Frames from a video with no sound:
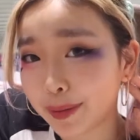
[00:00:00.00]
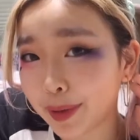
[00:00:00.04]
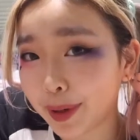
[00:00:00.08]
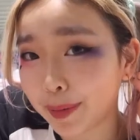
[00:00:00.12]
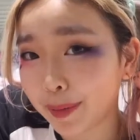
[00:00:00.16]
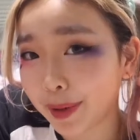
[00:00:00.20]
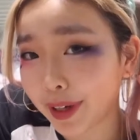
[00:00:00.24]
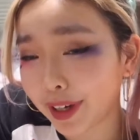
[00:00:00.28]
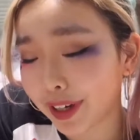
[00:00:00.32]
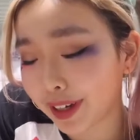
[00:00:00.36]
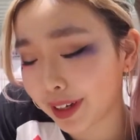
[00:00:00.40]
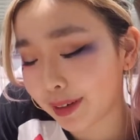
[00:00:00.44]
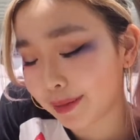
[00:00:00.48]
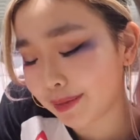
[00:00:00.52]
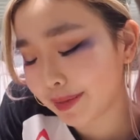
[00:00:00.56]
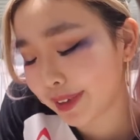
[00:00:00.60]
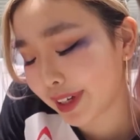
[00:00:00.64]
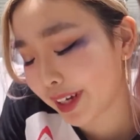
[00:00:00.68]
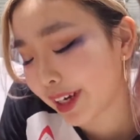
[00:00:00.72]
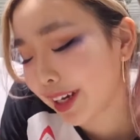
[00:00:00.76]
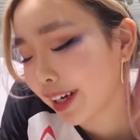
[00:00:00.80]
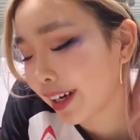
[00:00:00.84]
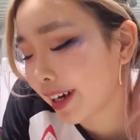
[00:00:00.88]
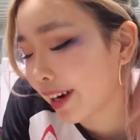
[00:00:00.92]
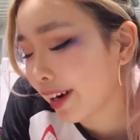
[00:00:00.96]
my makeup
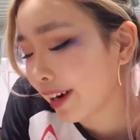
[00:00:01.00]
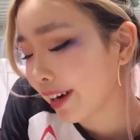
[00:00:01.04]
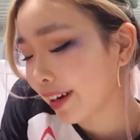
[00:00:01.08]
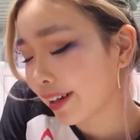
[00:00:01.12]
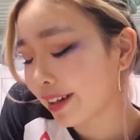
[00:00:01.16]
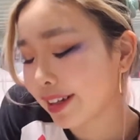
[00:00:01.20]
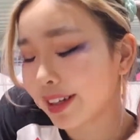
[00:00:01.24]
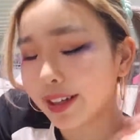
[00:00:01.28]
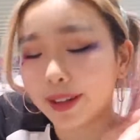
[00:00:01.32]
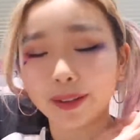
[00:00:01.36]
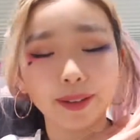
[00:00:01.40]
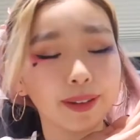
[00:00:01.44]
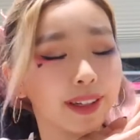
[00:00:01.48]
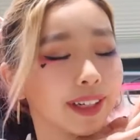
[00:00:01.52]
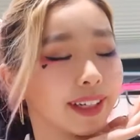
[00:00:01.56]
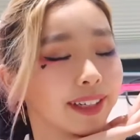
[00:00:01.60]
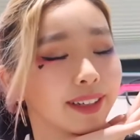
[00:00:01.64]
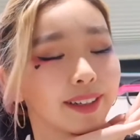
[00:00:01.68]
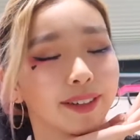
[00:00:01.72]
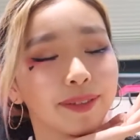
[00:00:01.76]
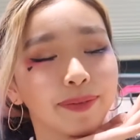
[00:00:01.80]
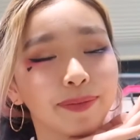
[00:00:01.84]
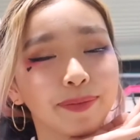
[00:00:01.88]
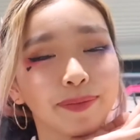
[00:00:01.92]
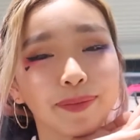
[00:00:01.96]
like Harley Quinn.
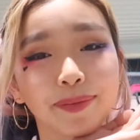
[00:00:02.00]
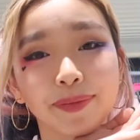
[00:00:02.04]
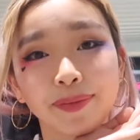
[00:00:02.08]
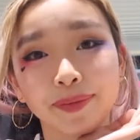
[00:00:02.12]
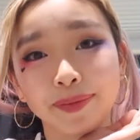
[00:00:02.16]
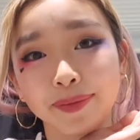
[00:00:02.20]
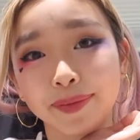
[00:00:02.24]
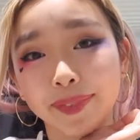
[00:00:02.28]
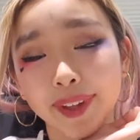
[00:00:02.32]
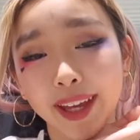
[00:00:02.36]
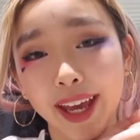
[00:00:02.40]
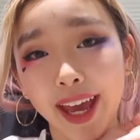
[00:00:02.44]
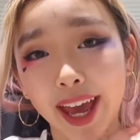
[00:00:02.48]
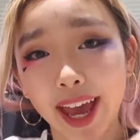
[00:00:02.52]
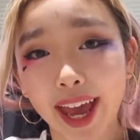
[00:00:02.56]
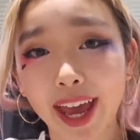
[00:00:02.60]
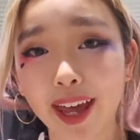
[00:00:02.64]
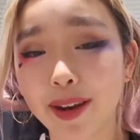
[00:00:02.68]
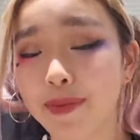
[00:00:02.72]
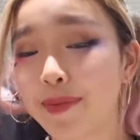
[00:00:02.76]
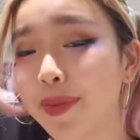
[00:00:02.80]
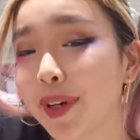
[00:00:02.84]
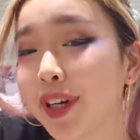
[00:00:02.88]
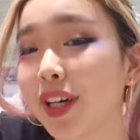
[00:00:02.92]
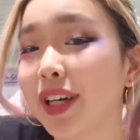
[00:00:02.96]

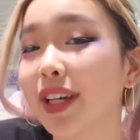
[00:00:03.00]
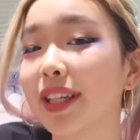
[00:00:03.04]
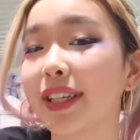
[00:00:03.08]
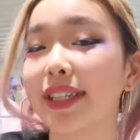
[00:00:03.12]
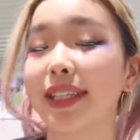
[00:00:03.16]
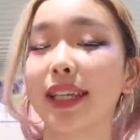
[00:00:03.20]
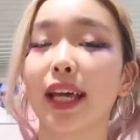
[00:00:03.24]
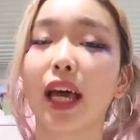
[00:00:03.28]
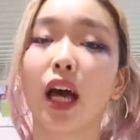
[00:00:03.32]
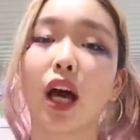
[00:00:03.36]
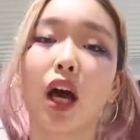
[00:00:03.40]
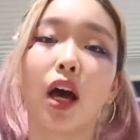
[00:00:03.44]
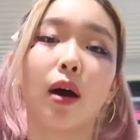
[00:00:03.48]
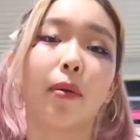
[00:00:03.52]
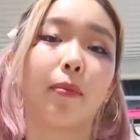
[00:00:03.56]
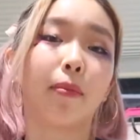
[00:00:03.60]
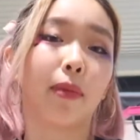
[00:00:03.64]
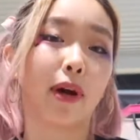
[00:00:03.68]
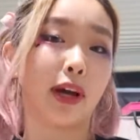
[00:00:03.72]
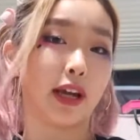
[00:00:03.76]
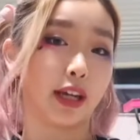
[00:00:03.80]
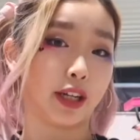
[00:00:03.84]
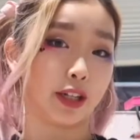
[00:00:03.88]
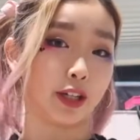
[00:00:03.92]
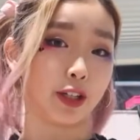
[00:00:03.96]
And because
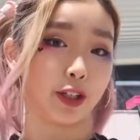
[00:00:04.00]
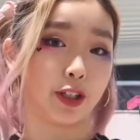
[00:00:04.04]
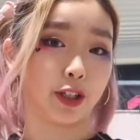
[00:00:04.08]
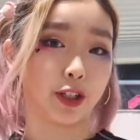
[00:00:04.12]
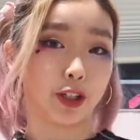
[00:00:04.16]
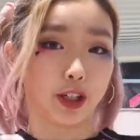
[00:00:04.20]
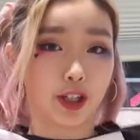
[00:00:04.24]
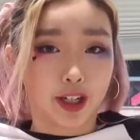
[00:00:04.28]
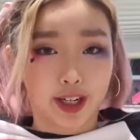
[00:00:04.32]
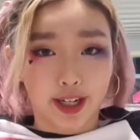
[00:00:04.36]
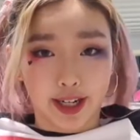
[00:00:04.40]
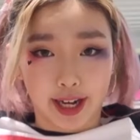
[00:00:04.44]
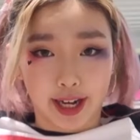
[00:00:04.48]
my shirt